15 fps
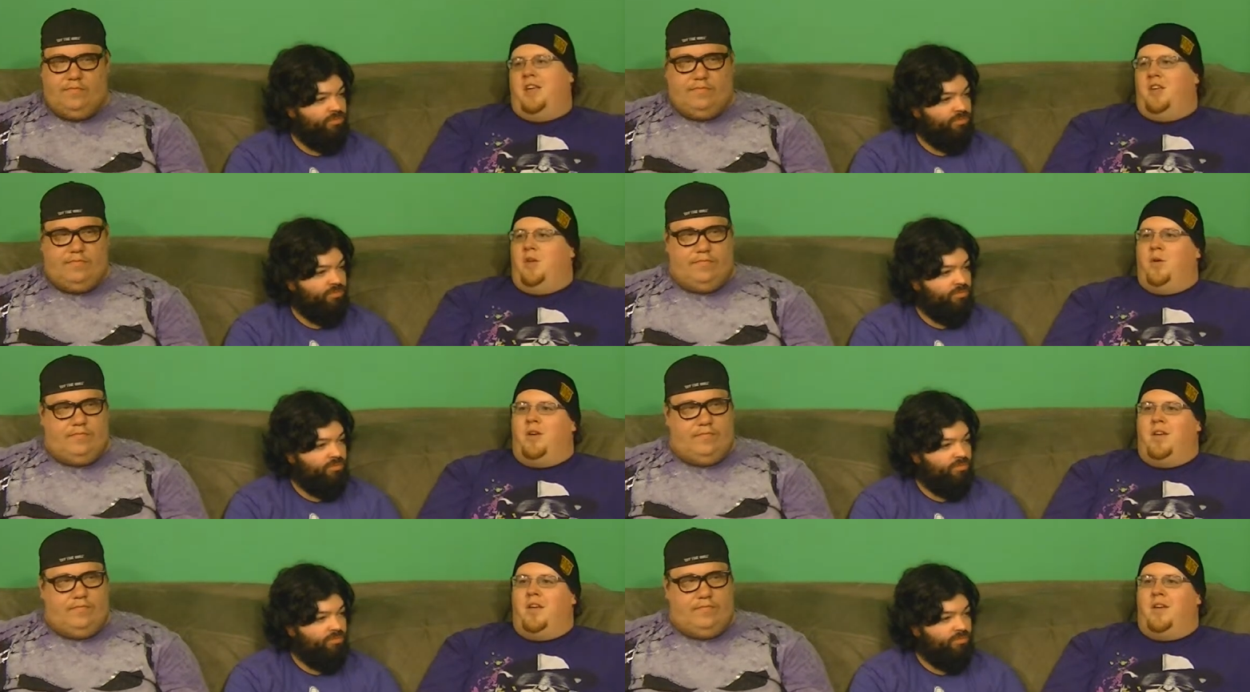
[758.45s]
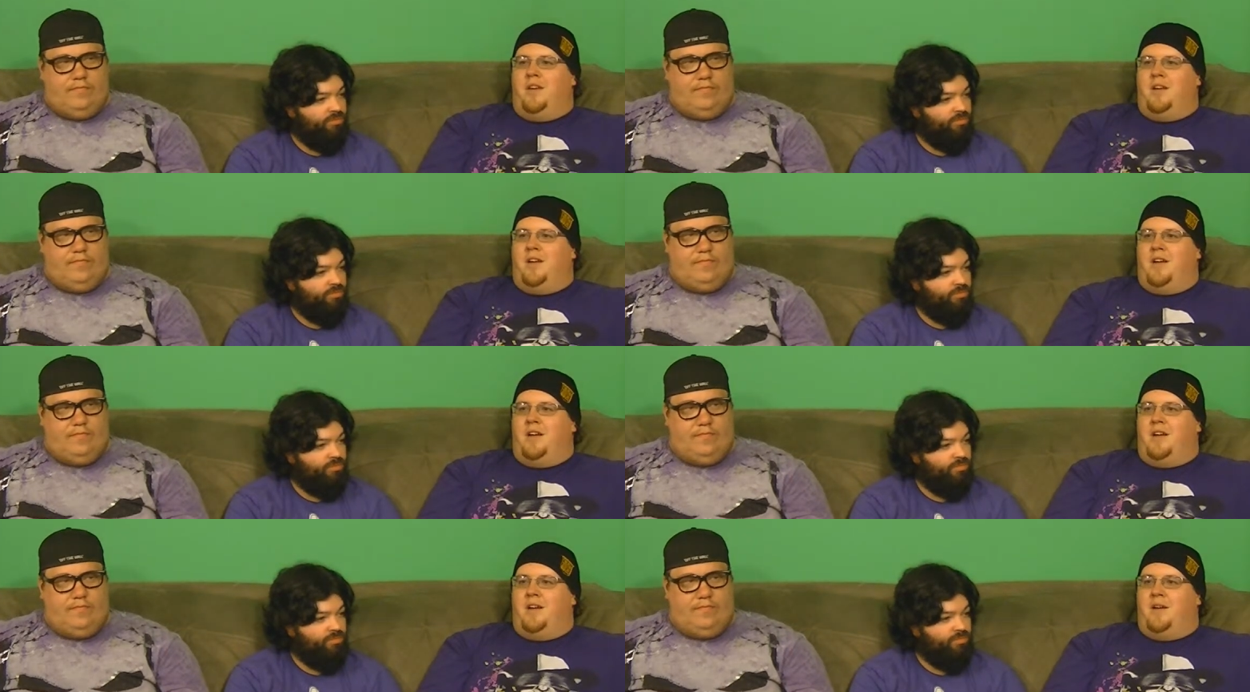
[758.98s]
Speaker 1: You can
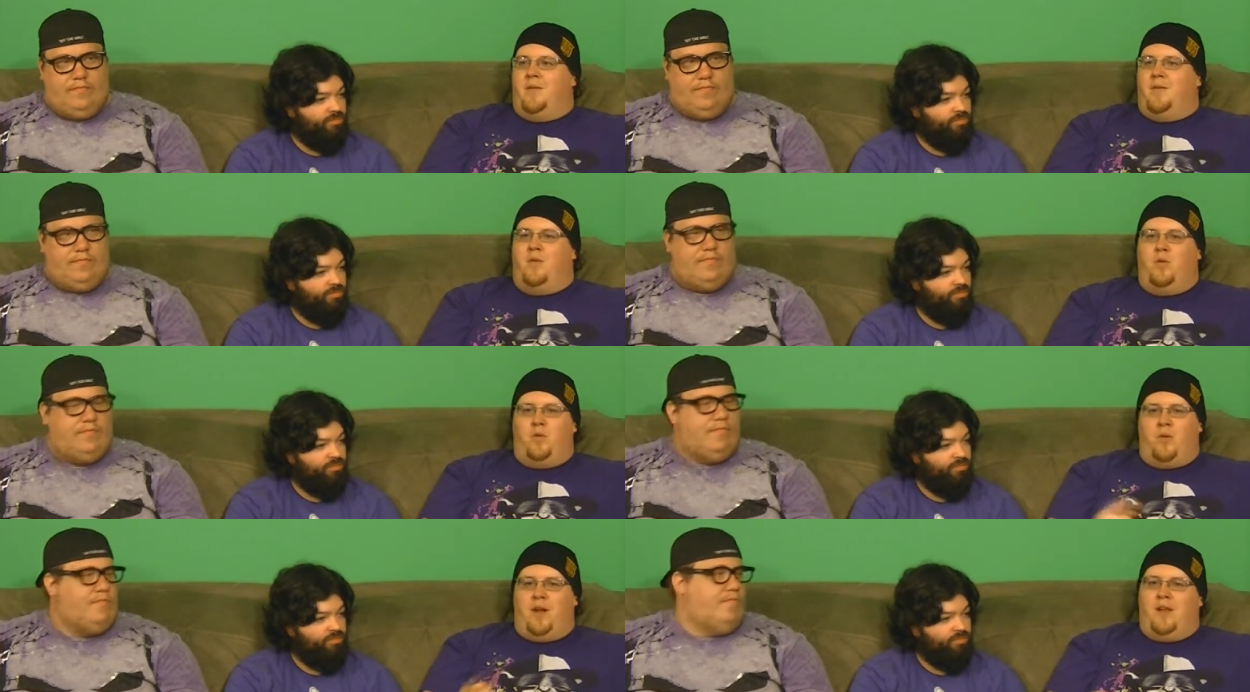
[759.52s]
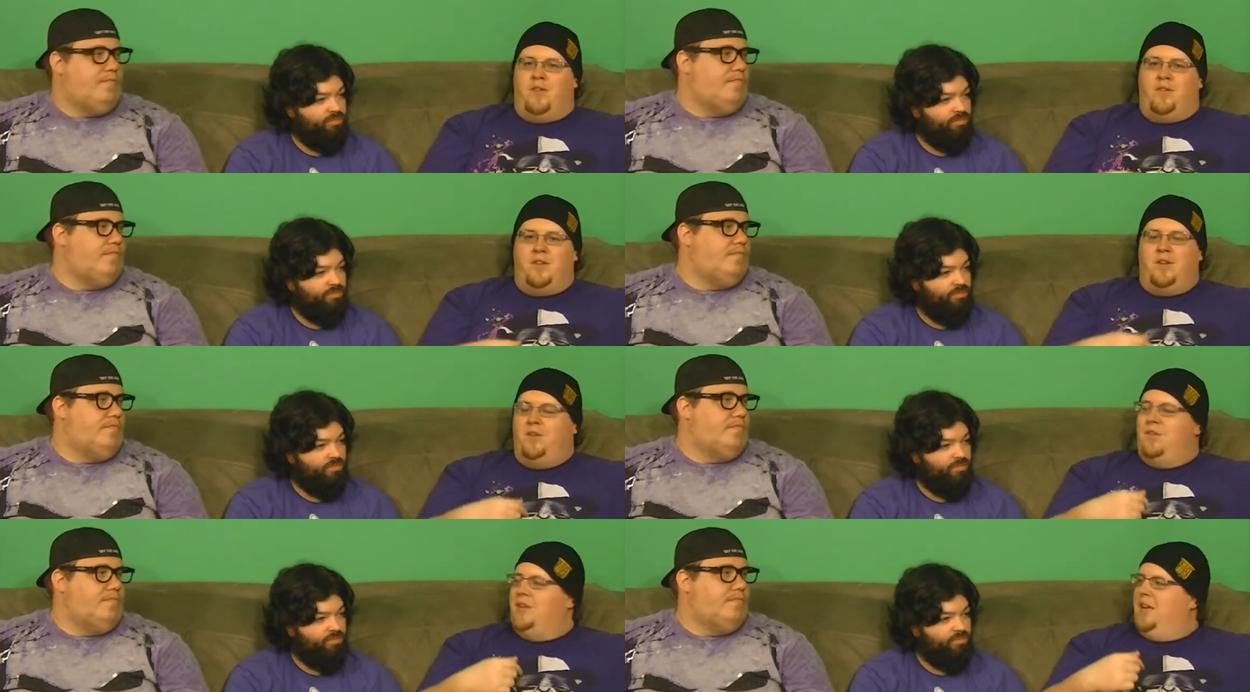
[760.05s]
uh, do
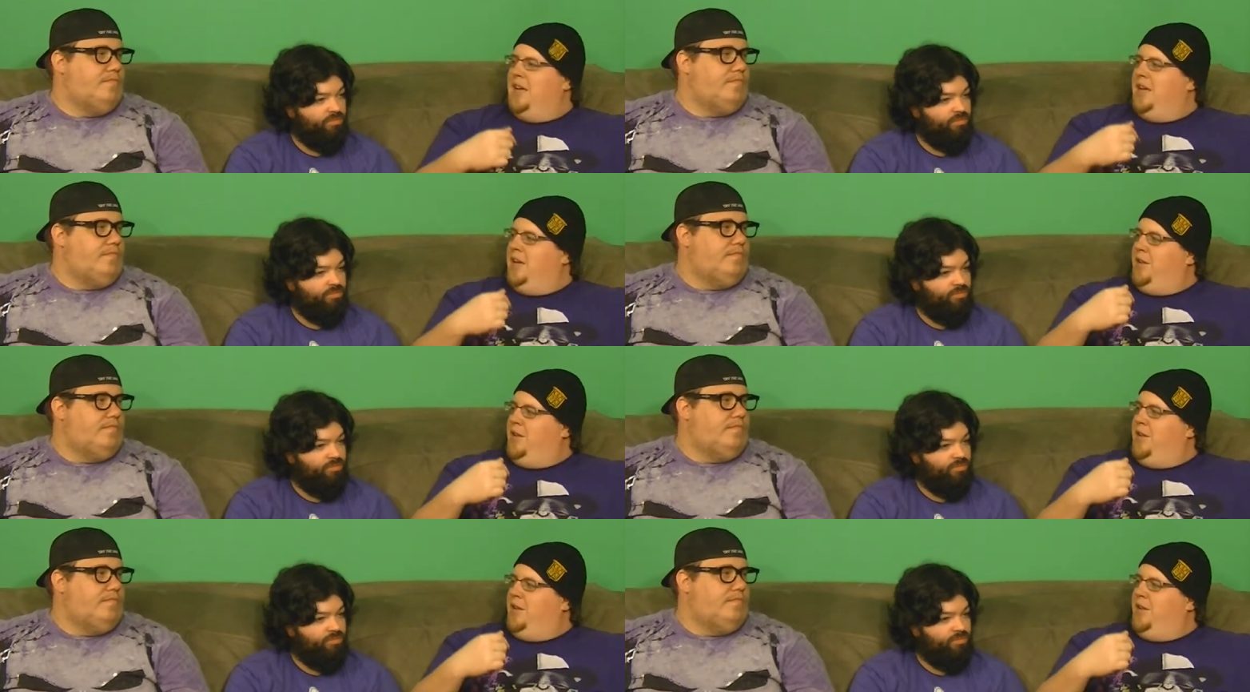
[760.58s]
races.